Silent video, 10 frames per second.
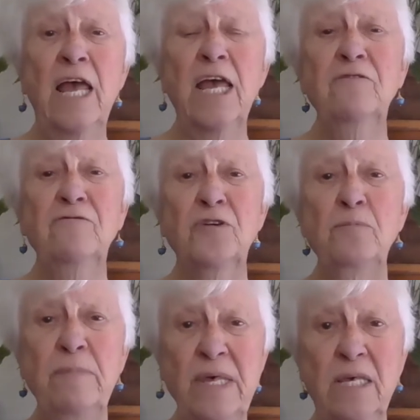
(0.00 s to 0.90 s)
And for
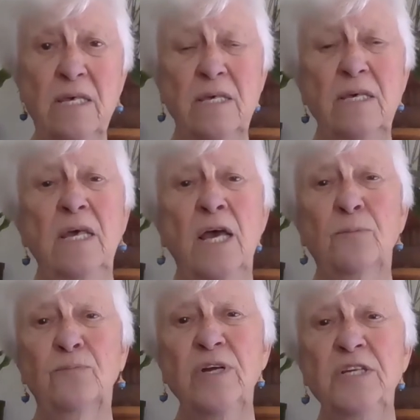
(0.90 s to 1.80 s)
me,
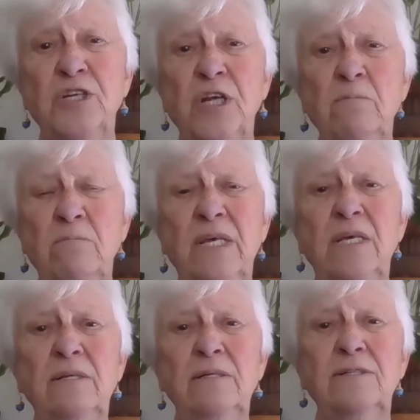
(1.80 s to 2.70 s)
preaching
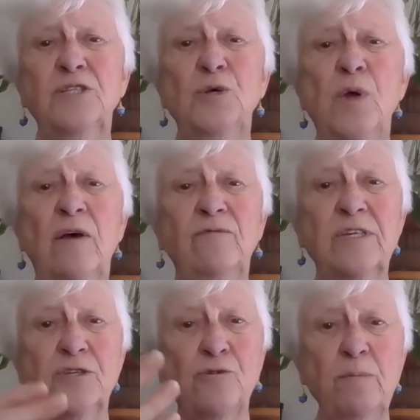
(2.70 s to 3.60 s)
means you have
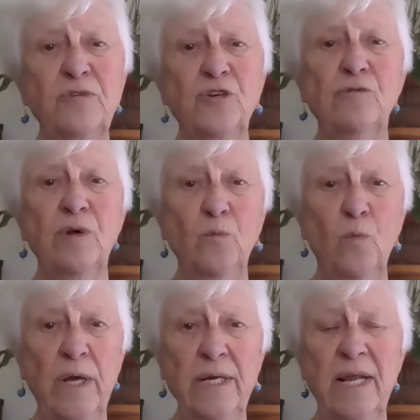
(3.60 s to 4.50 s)
the scripture in
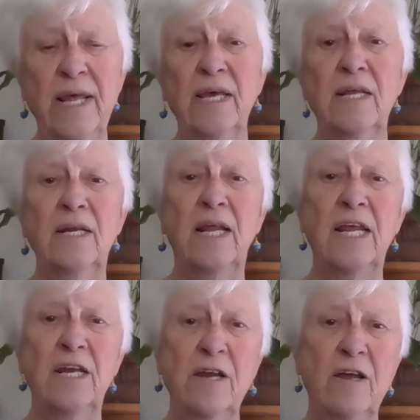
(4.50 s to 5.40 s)
one hand
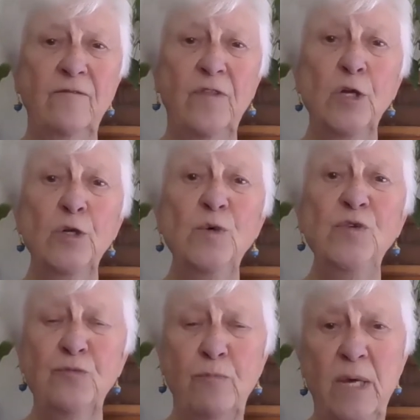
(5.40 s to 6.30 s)
and you have the
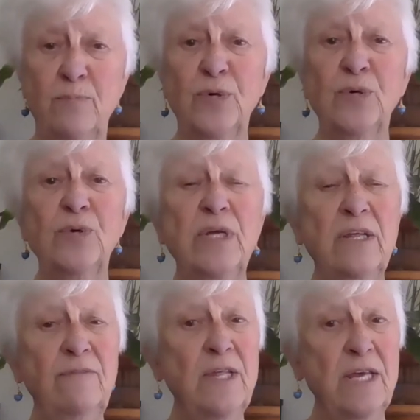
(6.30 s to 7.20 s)
newspaper
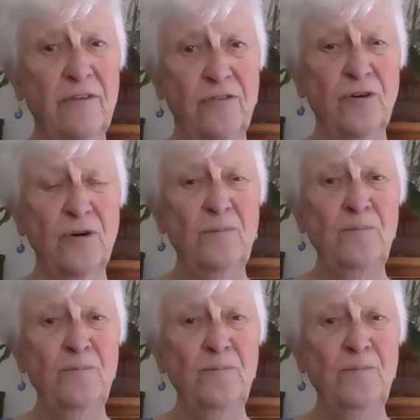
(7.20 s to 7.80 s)
in the other.